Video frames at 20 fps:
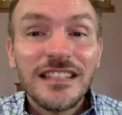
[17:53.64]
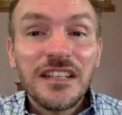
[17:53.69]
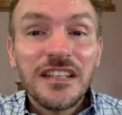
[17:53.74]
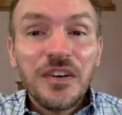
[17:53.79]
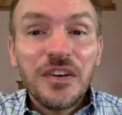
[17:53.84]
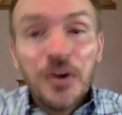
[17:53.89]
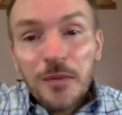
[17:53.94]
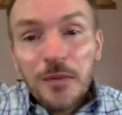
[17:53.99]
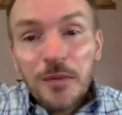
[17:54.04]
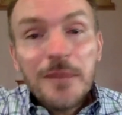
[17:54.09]

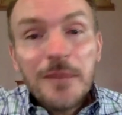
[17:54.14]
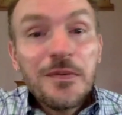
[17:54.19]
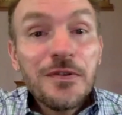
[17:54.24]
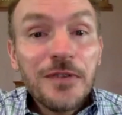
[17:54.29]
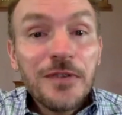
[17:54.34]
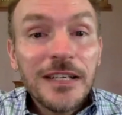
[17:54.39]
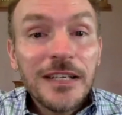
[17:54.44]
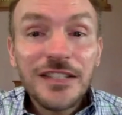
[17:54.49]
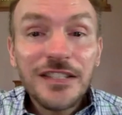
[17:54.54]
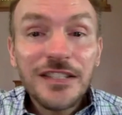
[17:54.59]
Or maybe you
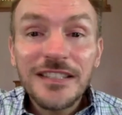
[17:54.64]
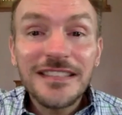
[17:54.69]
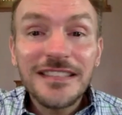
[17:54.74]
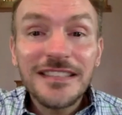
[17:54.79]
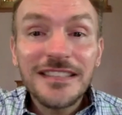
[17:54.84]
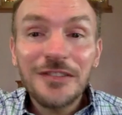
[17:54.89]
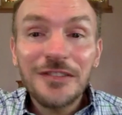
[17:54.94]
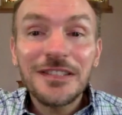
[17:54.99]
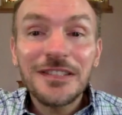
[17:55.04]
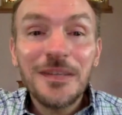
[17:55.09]
can just
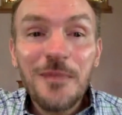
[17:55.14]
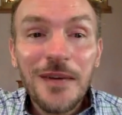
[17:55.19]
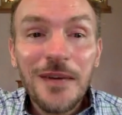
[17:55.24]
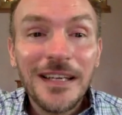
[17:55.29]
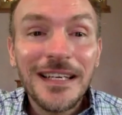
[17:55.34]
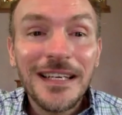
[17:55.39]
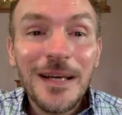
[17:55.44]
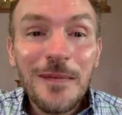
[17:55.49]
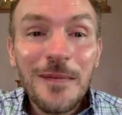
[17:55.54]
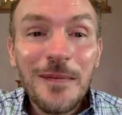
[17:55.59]
tell
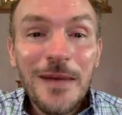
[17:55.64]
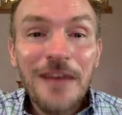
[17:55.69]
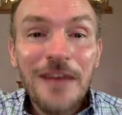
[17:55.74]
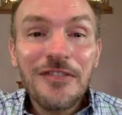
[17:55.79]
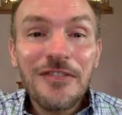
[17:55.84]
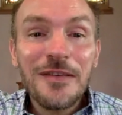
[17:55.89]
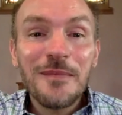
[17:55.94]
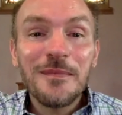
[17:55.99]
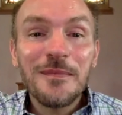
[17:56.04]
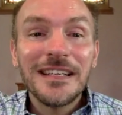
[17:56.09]
someone about
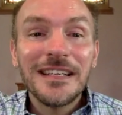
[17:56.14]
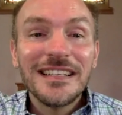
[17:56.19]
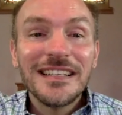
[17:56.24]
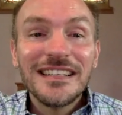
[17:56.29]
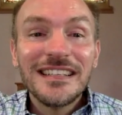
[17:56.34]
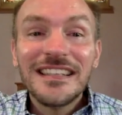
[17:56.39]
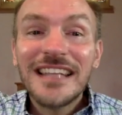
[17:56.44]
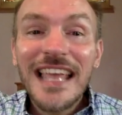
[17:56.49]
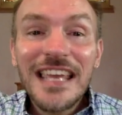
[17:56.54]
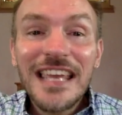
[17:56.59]
them
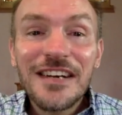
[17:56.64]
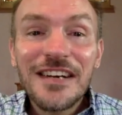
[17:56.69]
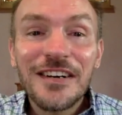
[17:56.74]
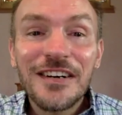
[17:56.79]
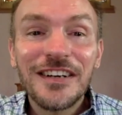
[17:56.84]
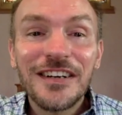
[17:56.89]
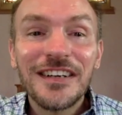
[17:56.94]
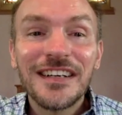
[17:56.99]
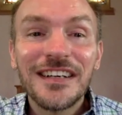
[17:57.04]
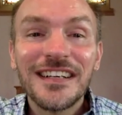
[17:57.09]

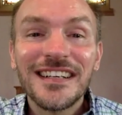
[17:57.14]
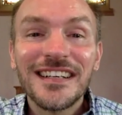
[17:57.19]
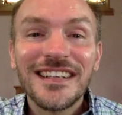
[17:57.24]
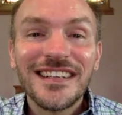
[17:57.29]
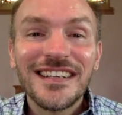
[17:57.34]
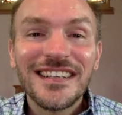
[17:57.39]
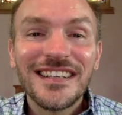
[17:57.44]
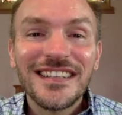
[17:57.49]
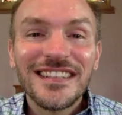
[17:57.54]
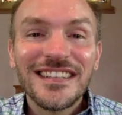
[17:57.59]
later.
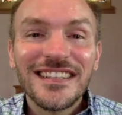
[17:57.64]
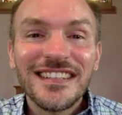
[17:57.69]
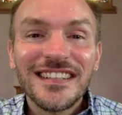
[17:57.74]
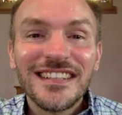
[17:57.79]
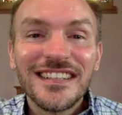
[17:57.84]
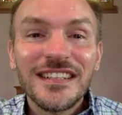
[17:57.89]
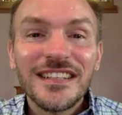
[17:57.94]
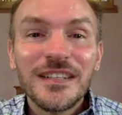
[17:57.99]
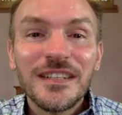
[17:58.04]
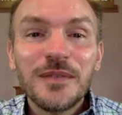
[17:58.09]

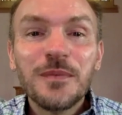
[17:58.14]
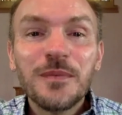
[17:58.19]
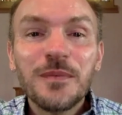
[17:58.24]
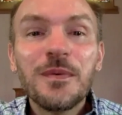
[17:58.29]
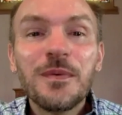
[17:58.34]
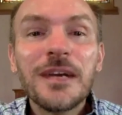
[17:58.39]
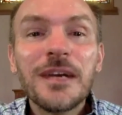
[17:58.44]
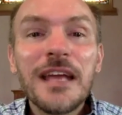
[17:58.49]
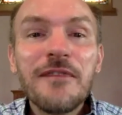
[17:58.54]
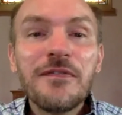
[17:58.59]

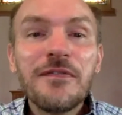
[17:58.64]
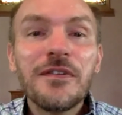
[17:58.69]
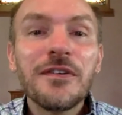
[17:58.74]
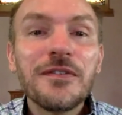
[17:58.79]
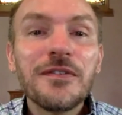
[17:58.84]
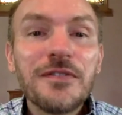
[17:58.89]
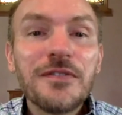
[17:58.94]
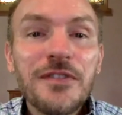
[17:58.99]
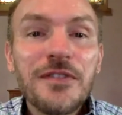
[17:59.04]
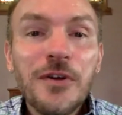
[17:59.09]

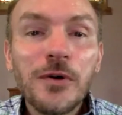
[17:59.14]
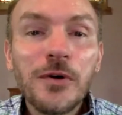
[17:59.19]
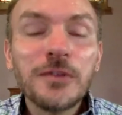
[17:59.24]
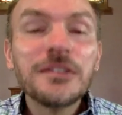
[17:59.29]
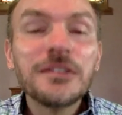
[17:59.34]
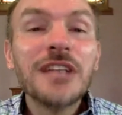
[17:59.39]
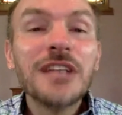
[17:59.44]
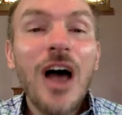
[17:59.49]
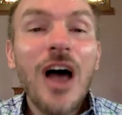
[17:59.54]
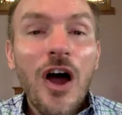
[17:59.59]
Whatever
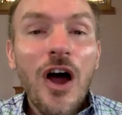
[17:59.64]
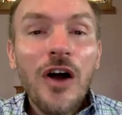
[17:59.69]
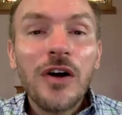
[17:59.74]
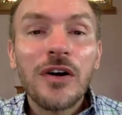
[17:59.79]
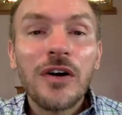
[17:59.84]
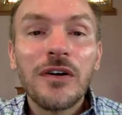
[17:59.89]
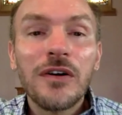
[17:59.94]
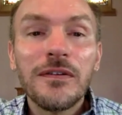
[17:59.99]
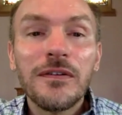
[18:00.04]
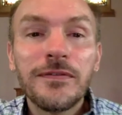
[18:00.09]
those
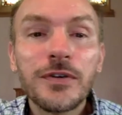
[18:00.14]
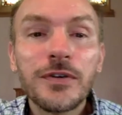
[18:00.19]
are for